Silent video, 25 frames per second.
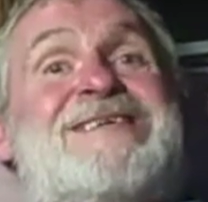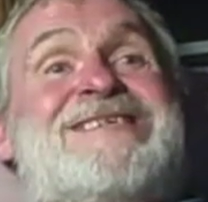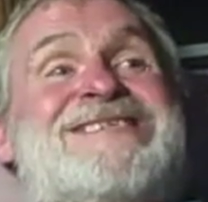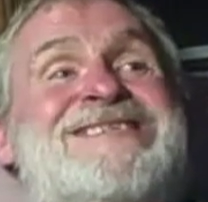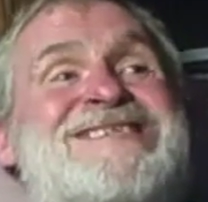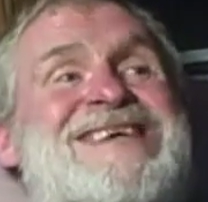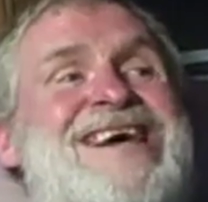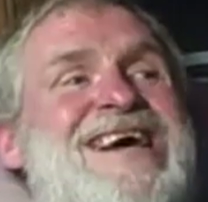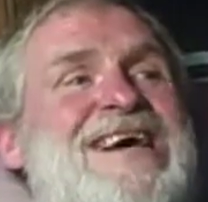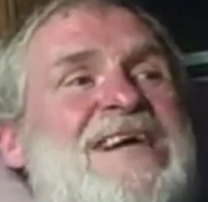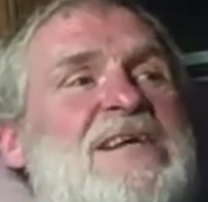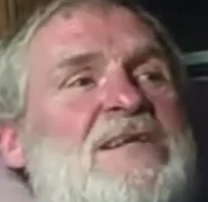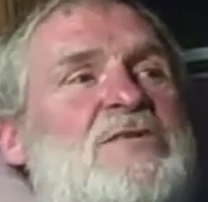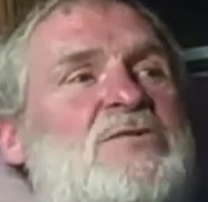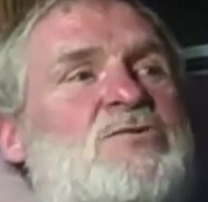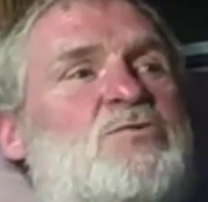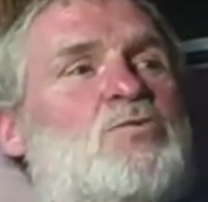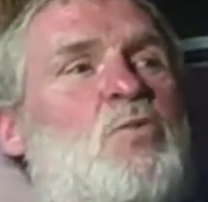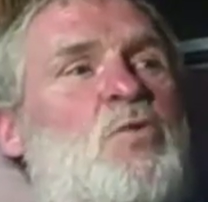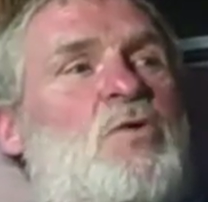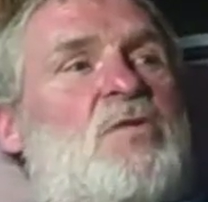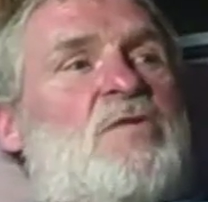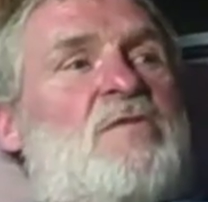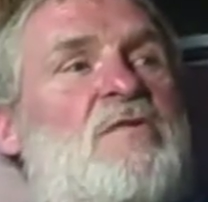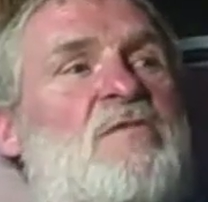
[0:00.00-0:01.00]
seconds
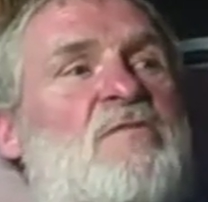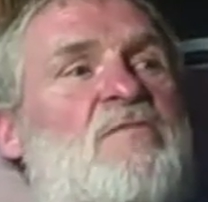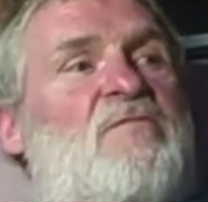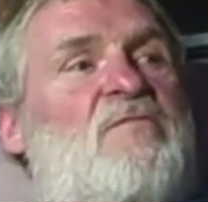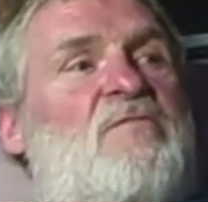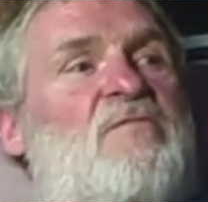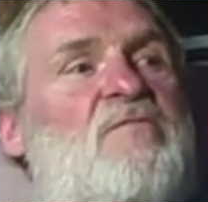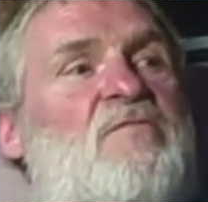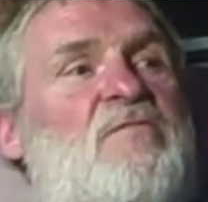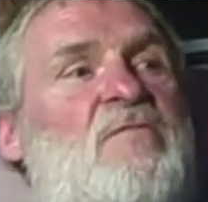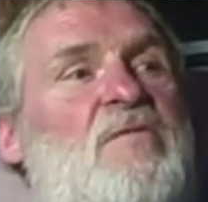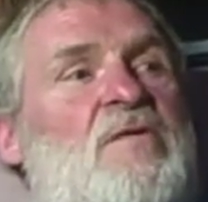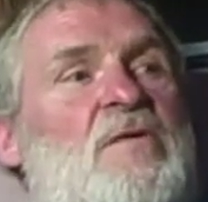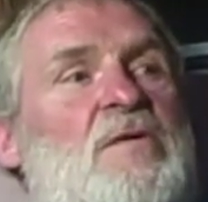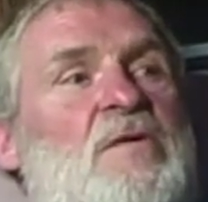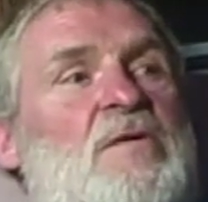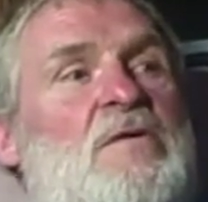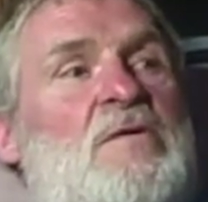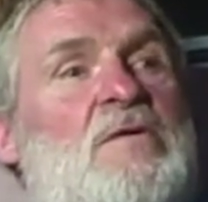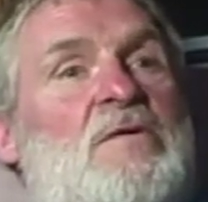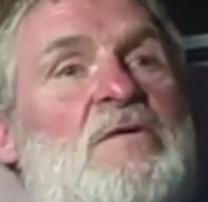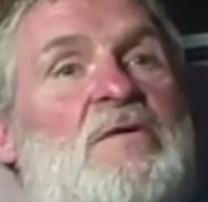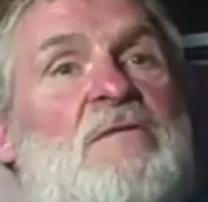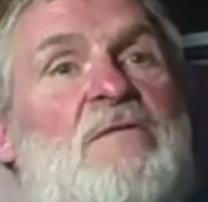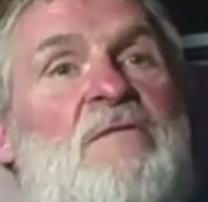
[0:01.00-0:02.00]
worth of
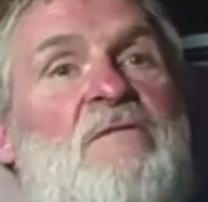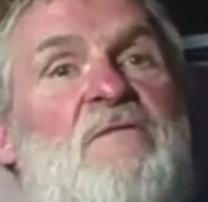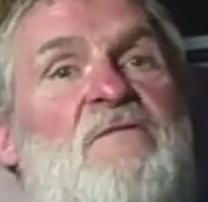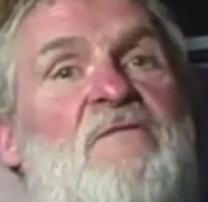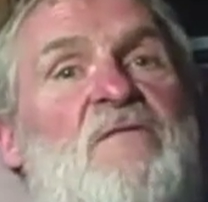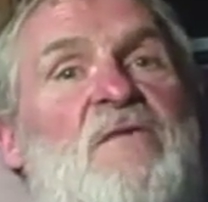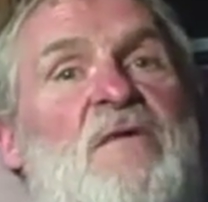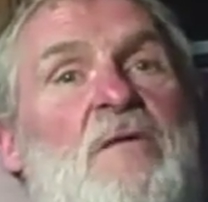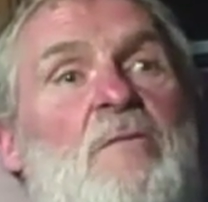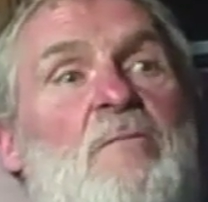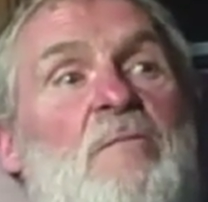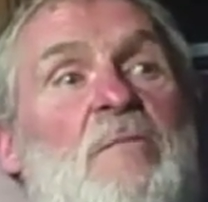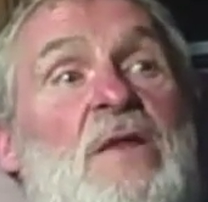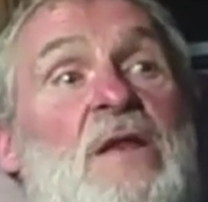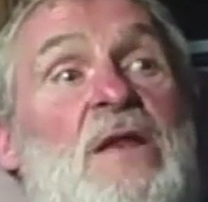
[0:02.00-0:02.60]
film.